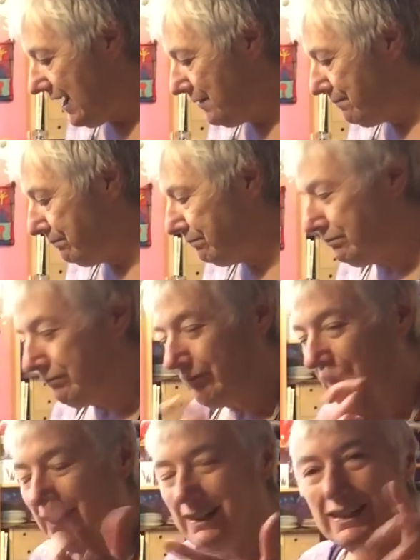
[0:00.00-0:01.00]
um,
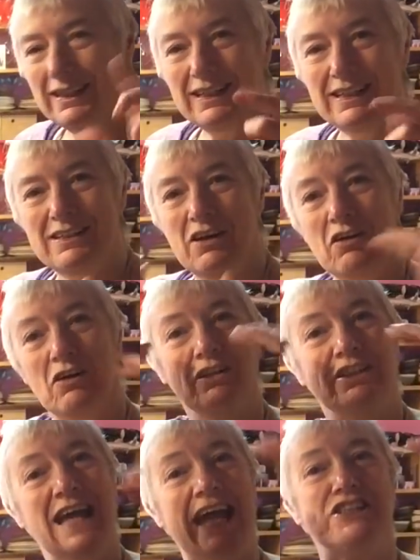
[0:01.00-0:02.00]
uh,
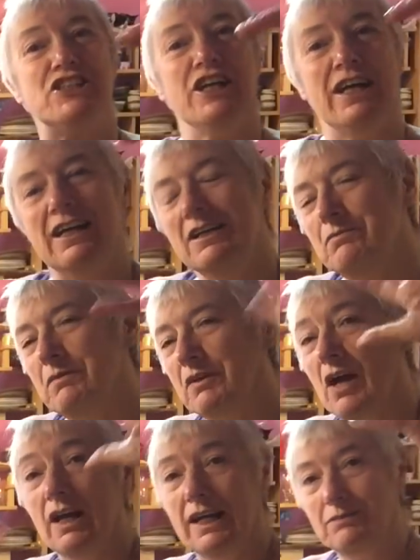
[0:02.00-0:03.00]
texture, um,
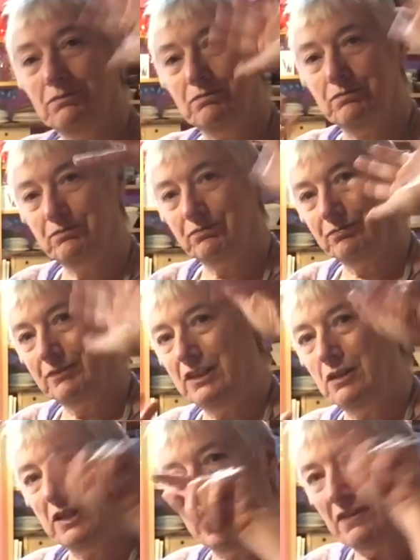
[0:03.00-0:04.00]
colour. You
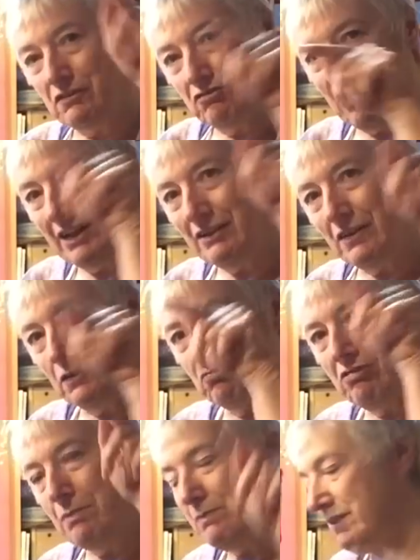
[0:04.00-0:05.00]
know, you get the right, the
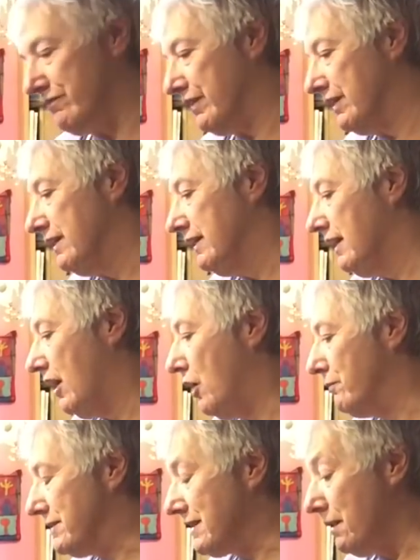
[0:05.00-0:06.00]
rims of the
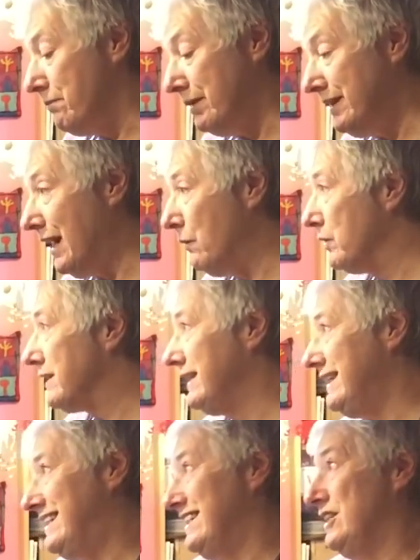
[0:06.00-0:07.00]
almonds. But now what I
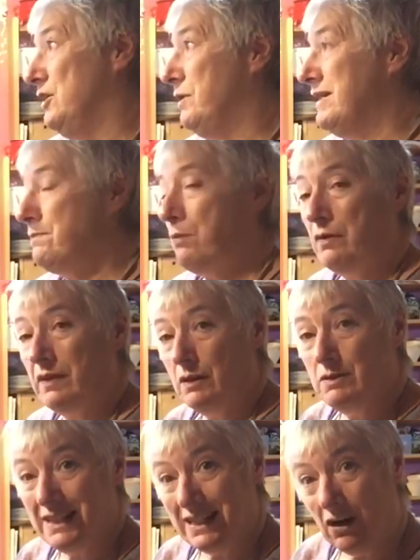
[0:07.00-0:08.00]
need to do is put
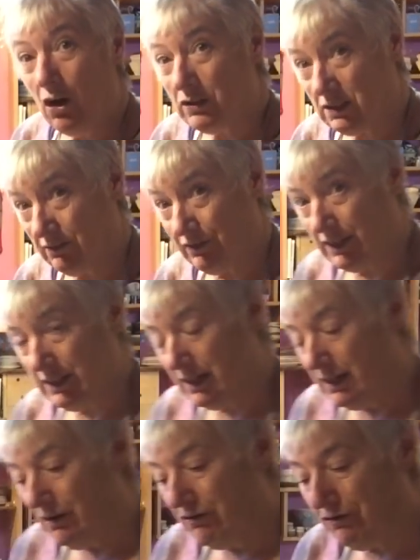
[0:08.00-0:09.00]
those in a hot oven
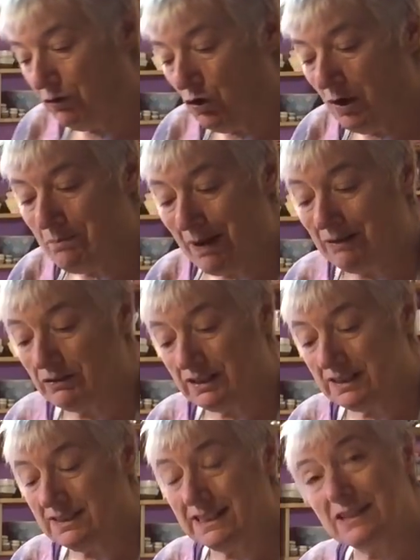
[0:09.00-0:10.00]
for
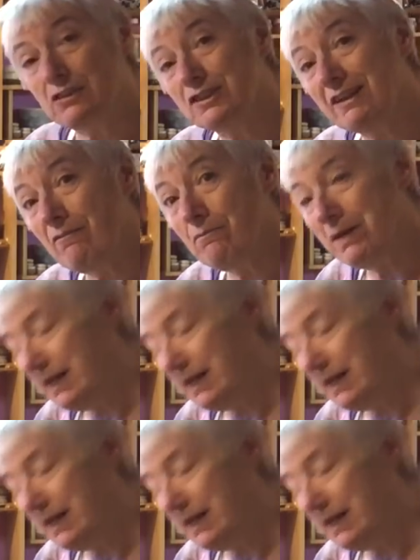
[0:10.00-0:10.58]
about six or seven